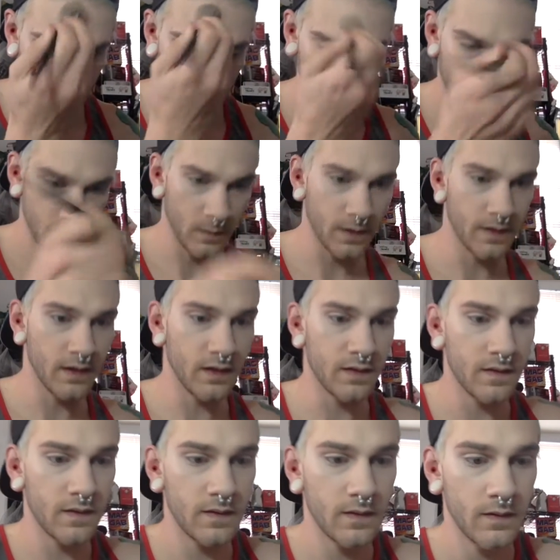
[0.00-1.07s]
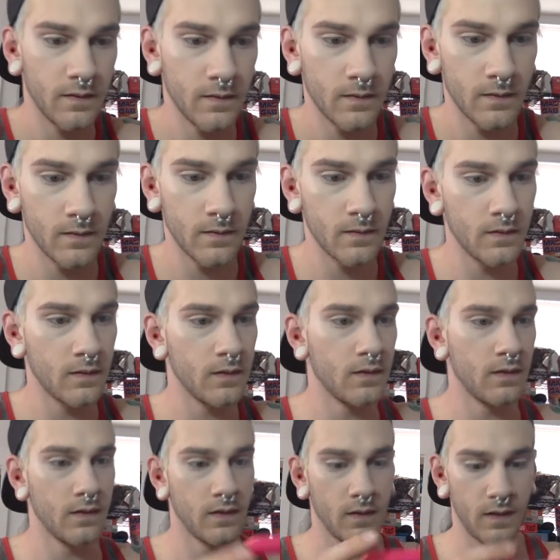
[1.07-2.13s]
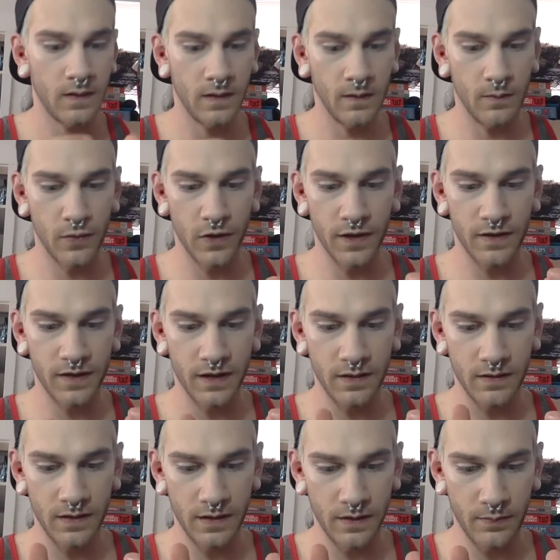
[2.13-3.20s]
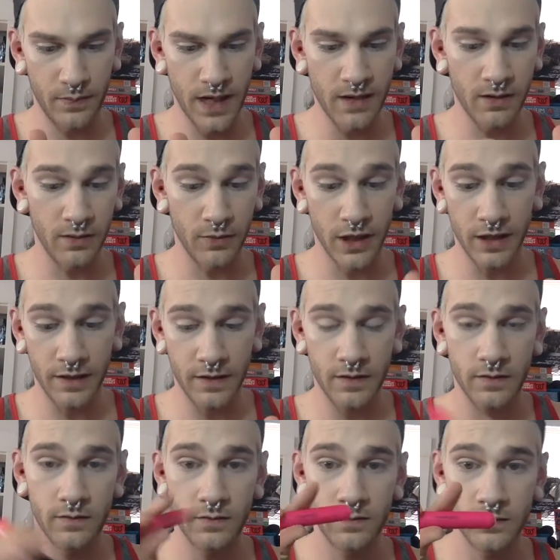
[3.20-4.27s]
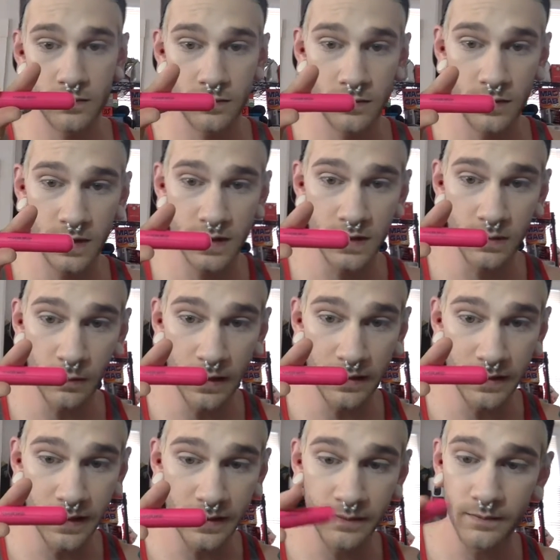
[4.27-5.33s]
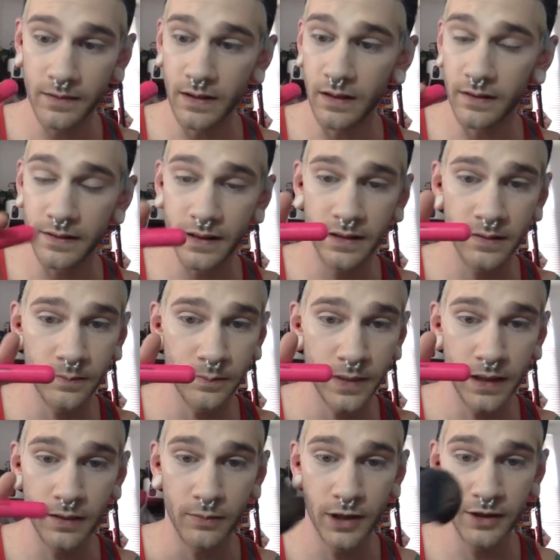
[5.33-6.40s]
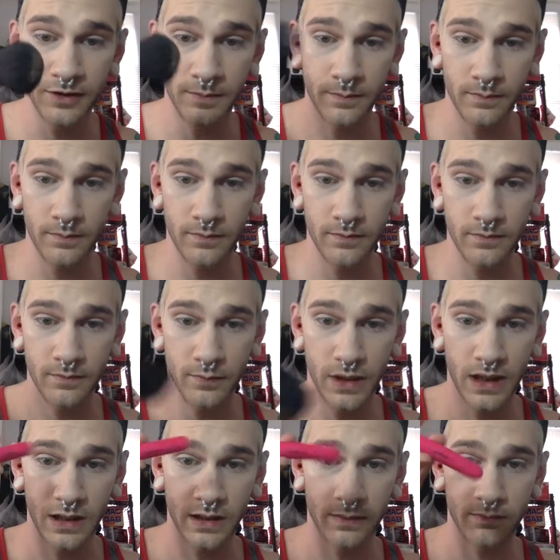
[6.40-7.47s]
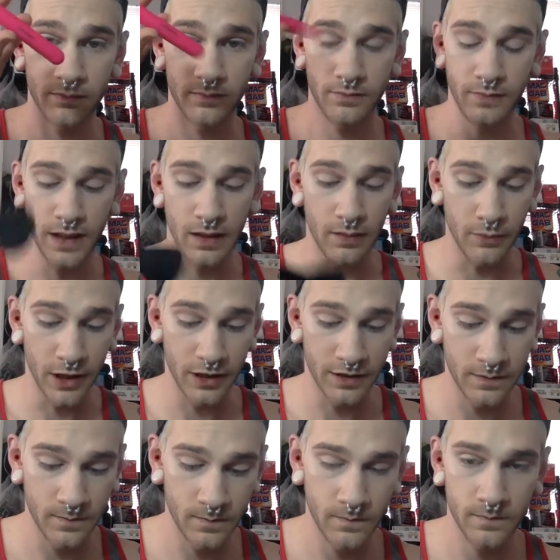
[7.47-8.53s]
Let's do with this. This is the brush I use. It's a powder brush. It's just what it says. That's all it says. Powder brush. Pink powder brush.